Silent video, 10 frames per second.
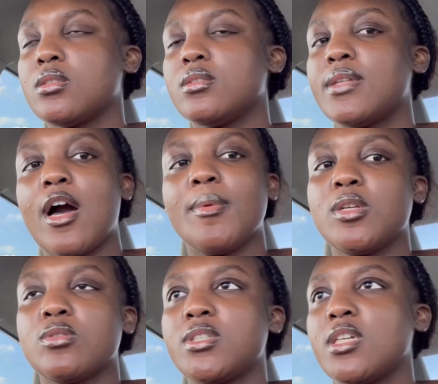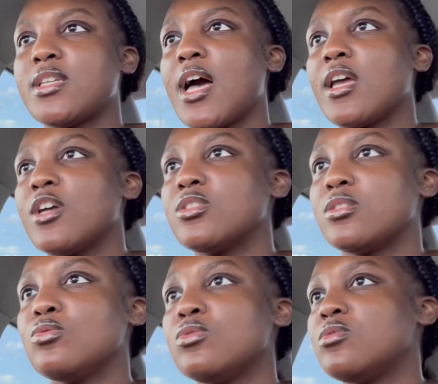that don't make no sense. How y'all just
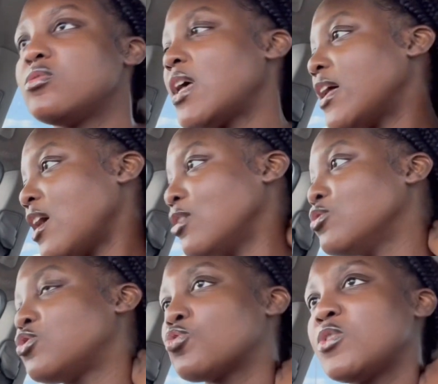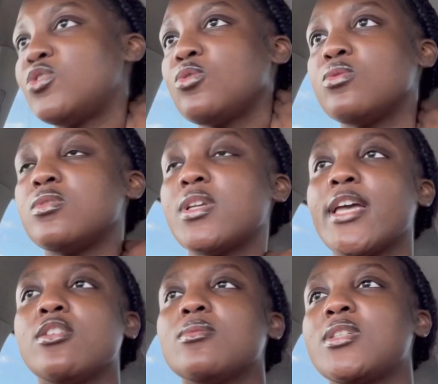lose? How y'all lose three shoes?
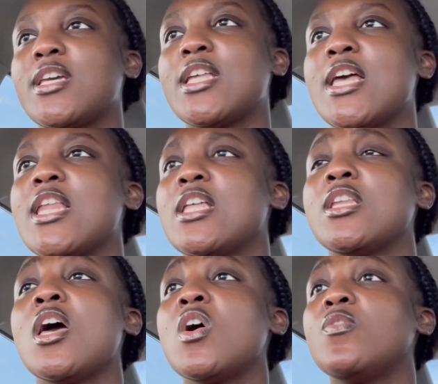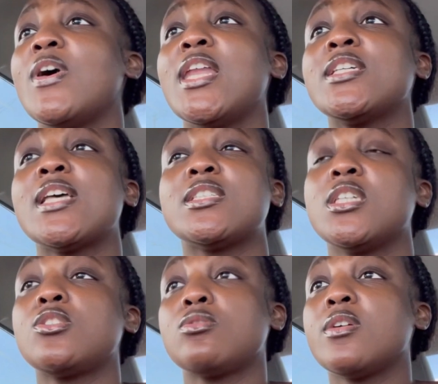Like, you know what I'm saying? And then FedEx has a
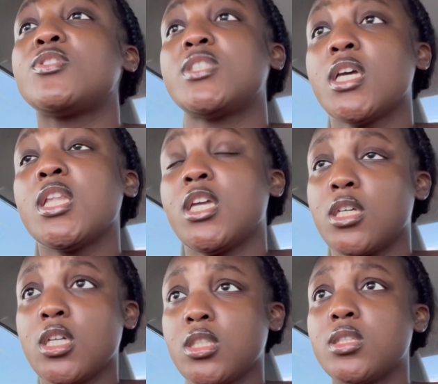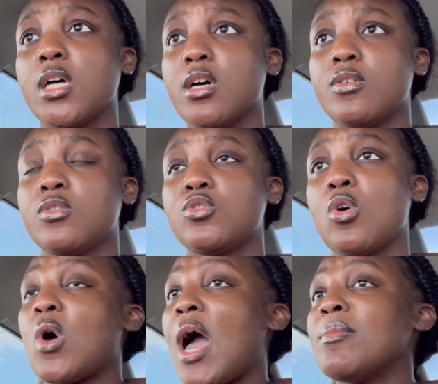history of stealing stuff.
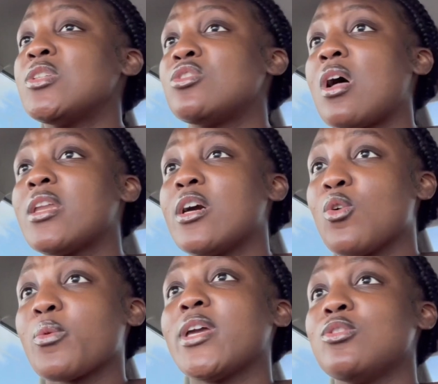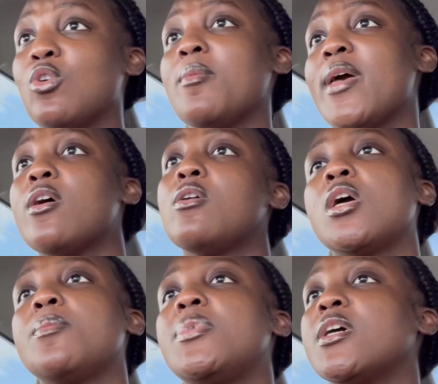So I'm installing a ring doorbell
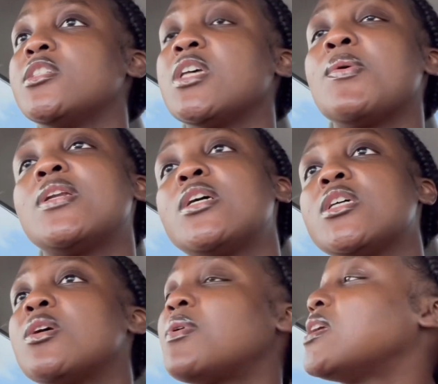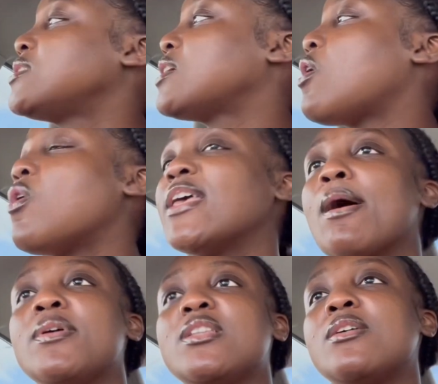because they wanna they wanna say, oh
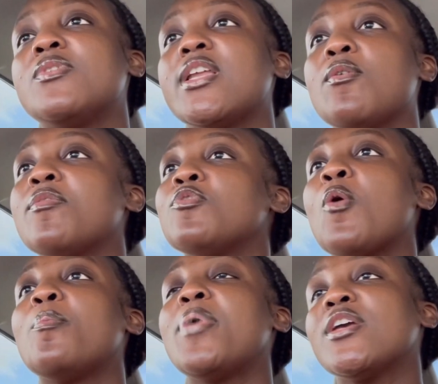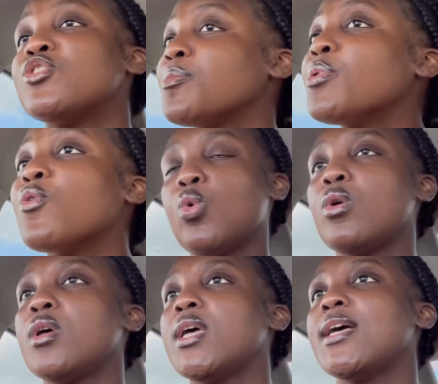yeah, we delivered it with no picture proof.
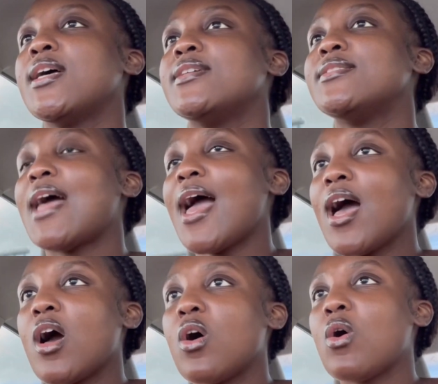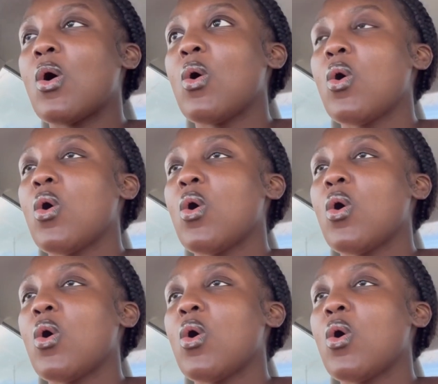Now